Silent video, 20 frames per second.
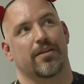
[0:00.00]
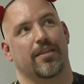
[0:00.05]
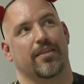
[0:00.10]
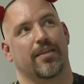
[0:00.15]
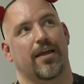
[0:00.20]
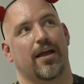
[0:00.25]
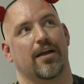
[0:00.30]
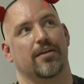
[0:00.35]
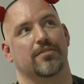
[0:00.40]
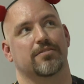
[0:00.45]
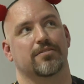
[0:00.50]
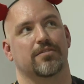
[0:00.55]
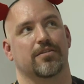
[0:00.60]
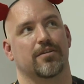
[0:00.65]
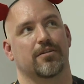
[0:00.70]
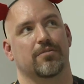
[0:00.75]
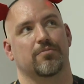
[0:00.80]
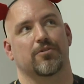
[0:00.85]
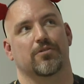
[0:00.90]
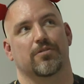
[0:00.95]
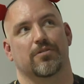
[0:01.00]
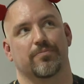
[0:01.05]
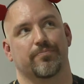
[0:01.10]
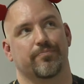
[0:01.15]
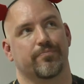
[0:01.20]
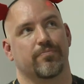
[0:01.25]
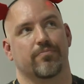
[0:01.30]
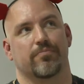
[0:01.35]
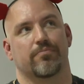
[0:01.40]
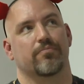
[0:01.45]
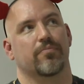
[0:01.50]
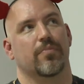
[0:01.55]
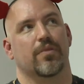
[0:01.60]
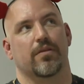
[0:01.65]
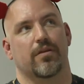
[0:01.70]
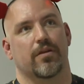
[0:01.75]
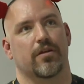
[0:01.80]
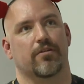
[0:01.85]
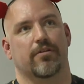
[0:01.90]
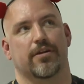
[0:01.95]
Lag's a little more
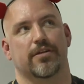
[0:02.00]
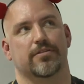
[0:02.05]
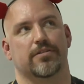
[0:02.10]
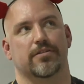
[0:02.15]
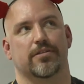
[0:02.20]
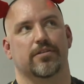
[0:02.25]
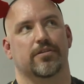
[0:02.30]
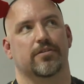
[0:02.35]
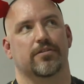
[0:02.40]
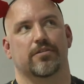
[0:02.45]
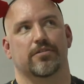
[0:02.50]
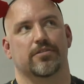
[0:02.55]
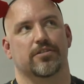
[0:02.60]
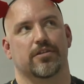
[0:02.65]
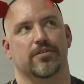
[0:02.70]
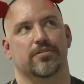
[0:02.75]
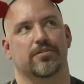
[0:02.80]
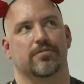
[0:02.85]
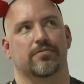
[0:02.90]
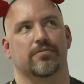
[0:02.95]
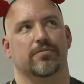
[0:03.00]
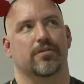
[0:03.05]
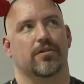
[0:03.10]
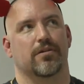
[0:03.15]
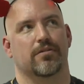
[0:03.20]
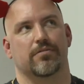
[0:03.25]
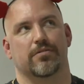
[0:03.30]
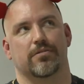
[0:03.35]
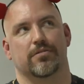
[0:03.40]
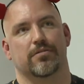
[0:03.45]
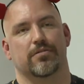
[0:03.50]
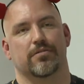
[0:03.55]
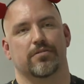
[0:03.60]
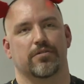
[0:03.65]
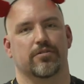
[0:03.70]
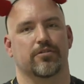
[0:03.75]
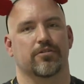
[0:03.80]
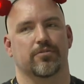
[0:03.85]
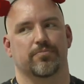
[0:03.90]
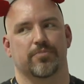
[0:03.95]
interesting, and just
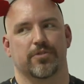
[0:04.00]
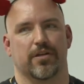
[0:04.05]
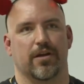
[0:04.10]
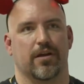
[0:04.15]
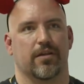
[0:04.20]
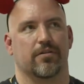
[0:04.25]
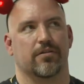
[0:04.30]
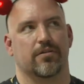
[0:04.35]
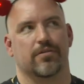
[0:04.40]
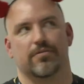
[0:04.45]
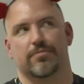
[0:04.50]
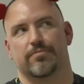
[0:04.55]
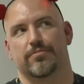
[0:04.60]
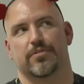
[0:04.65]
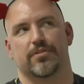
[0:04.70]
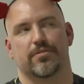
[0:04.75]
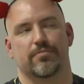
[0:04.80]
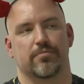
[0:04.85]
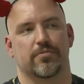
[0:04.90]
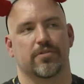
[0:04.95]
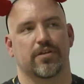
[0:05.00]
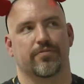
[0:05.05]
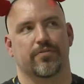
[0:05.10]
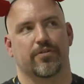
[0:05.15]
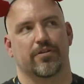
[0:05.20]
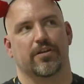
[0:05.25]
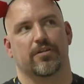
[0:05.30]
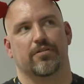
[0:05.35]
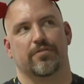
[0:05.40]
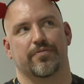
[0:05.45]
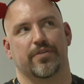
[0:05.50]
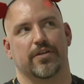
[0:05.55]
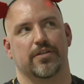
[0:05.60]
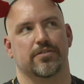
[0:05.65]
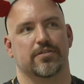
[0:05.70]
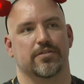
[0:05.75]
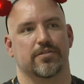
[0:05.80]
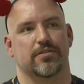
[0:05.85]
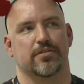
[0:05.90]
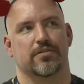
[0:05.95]
you group together different
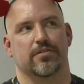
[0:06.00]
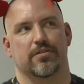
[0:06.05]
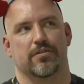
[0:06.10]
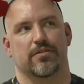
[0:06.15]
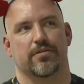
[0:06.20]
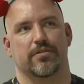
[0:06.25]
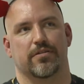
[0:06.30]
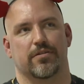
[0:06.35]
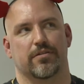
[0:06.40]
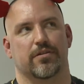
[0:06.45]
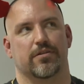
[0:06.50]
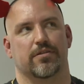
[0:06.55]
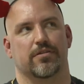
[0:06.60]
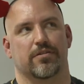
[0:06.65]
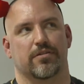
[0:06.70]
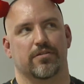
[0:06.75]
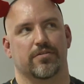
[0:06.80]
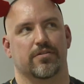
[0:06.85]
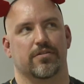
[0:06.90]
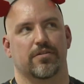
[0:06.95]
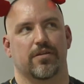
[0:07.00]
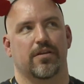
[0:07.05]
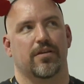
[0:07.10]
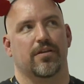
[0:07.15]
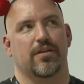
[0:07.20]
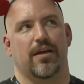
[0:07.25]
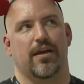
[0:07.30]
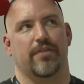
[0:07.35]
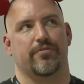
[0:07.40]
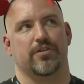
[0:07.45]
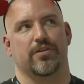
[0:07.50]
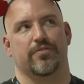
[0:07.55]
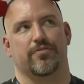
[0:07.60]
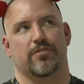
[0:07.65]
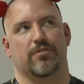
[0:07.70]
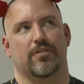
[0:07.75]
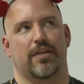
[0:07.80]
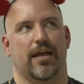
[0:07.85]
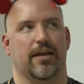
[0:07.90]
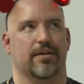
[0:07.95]
interfaces, and you can have a
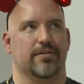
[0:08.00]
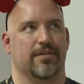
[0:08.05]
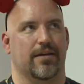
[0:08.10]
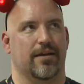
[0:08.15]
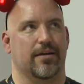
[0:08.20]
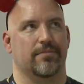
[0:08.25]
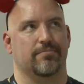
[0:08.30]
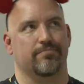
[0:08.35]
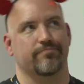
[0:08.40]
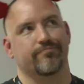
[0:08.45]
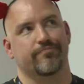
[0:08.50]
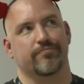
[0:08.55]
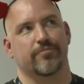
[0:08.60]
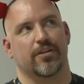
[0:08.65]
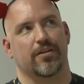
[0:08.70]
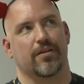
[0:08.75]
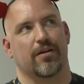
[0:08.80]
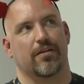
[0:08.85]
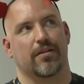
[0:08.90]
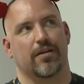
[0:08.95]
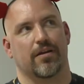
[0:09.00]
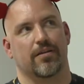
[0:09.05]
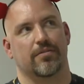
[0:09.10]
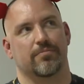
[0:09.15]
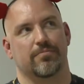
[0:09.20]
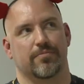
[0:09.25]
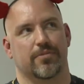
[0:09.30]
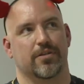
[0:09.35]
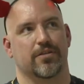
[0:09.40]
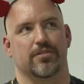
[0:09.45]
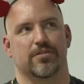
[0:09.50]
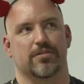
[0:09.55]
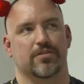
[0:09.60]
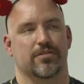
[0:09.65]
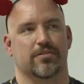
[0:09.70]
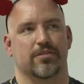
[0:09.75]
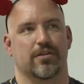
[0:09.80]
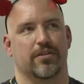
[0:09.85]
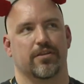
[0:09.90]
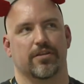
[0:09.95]
different lag type and all that. But it's
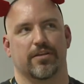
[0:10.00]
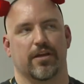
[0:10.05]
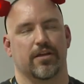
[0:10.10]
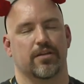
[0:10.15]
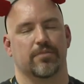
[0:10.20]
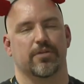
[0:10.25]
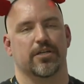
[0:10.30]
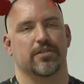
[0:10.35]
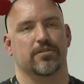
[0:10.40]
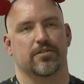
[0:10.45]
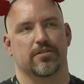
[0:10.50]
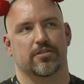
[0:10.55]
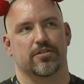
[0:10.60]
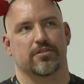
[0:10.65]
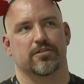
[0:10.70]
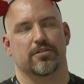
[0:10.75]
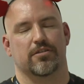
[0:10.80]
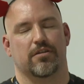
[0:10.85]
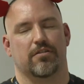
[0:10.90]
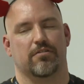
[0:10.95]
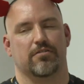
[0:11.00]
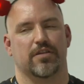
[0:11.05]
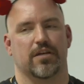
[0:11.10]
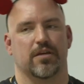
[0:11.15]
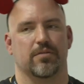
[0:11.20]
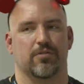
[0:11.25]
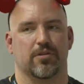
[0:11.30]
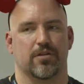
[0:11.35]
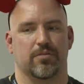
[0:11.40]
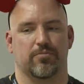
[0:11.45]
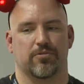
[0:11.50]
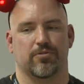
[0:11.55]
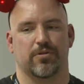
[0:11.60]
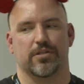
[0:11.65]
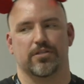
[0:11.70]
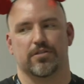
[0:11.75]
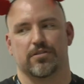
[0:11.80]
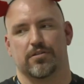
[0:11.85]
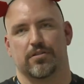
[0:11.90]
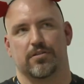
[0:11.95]
in the database. It's just another table that
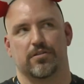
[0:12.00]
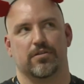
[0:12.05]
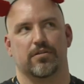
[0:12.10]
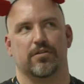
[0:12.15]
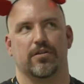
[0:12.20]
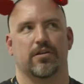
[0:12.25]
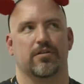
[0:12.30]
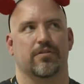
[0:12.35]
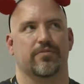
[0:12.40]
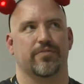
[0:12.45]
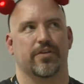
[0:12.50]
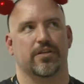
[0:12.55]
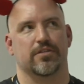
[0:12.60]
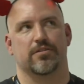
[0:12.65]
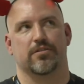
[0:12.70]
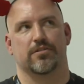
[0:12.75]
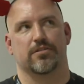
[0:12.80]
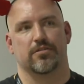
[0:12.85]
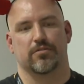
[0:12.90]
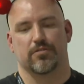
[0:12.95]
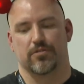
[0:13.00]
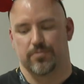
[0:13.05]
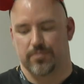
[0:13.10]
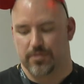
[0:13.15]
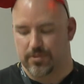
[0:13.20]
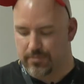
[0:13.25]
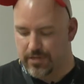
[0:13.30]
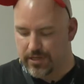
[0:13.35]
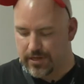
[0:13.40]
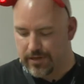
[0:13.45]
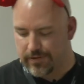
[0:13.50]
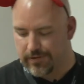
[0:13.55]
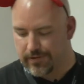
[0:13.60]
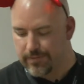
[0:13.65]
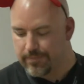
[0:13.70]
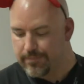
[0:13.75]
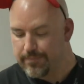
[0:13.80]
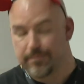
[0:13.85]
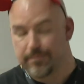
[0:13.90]
points to the interfaces and groups them together.